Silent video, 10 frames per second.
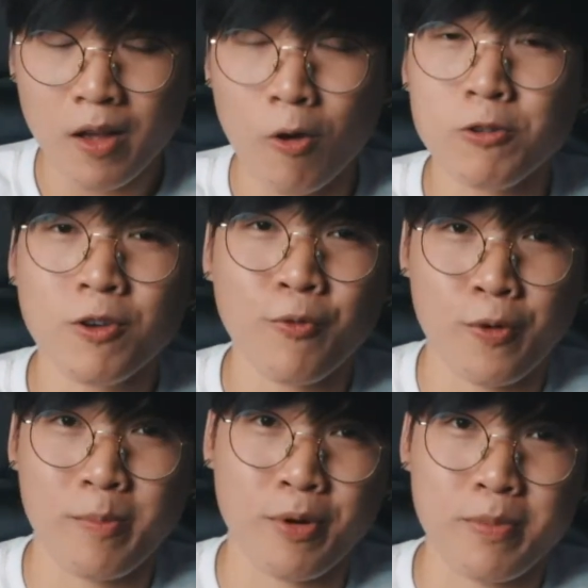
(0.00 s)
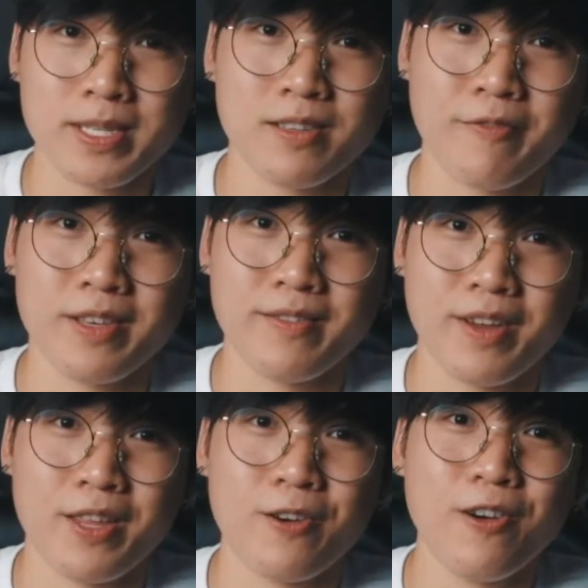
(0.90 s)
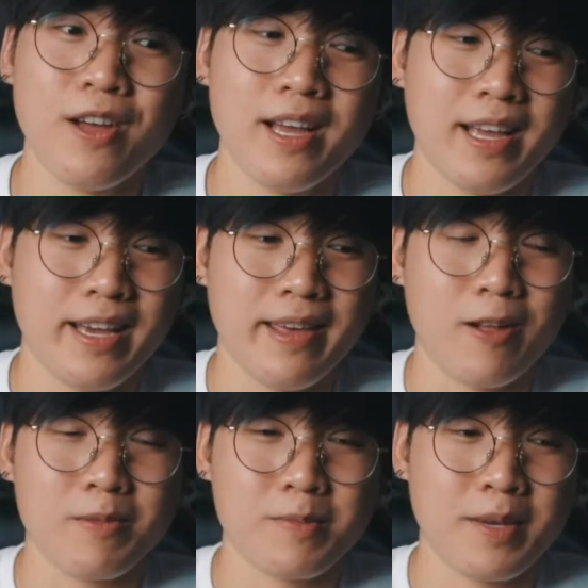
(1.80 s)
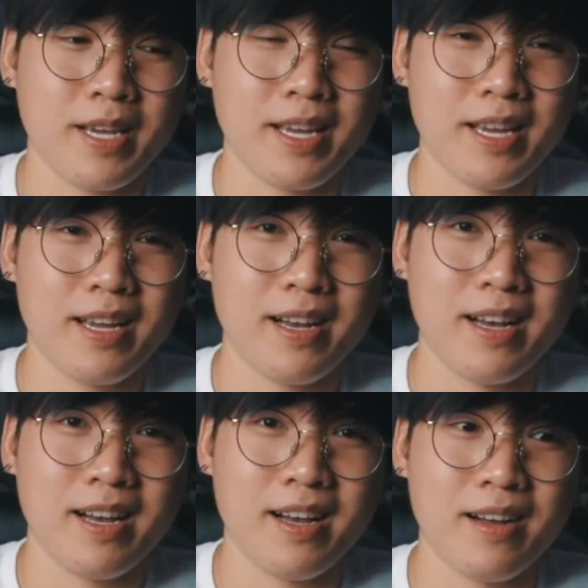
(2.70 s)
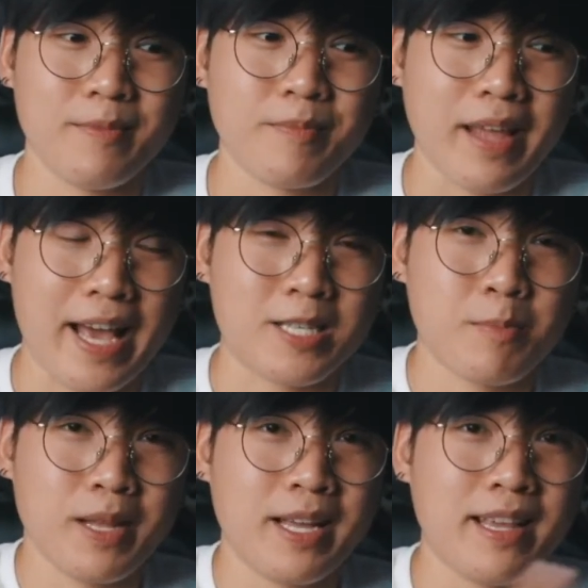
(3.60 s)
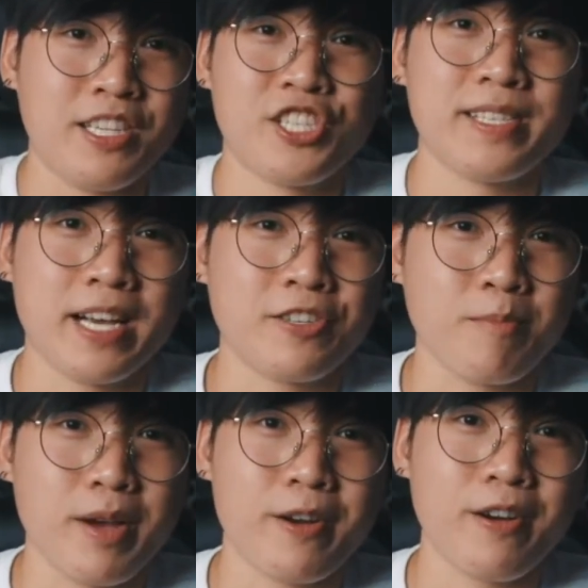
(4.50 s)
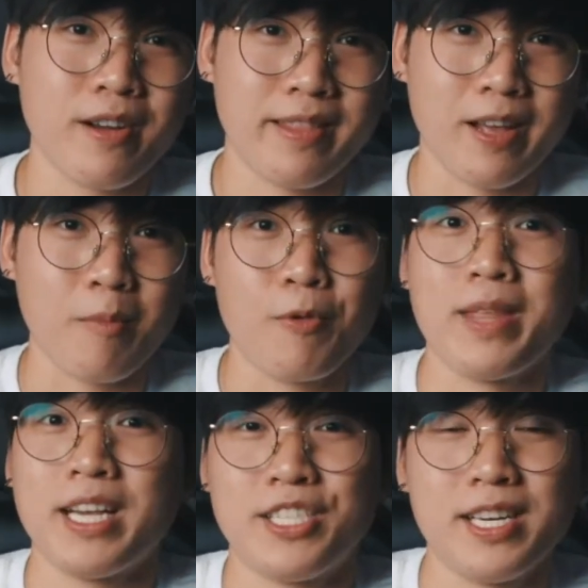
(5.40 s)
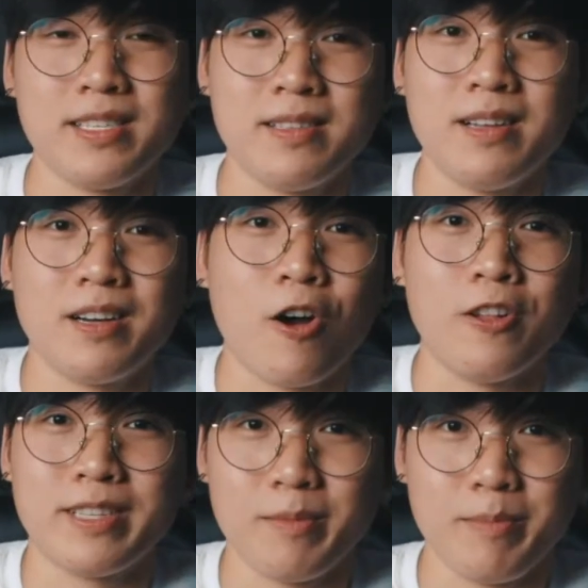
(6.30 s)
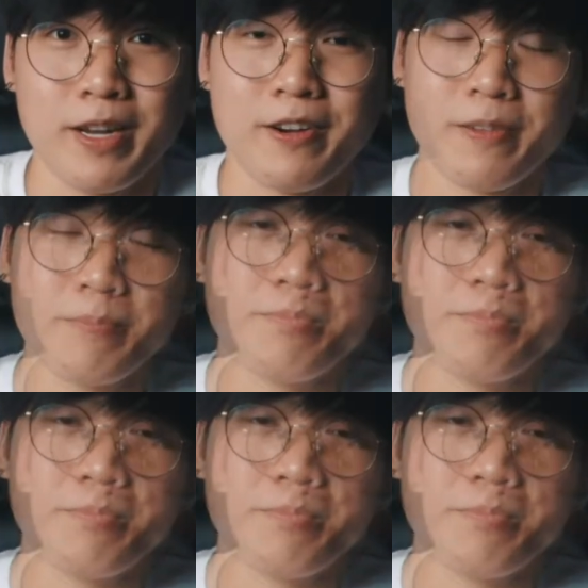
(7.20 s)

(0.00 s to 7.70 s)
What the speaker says: Also, for the purposes of this video, it helps me explain each section better and help you digest the content better.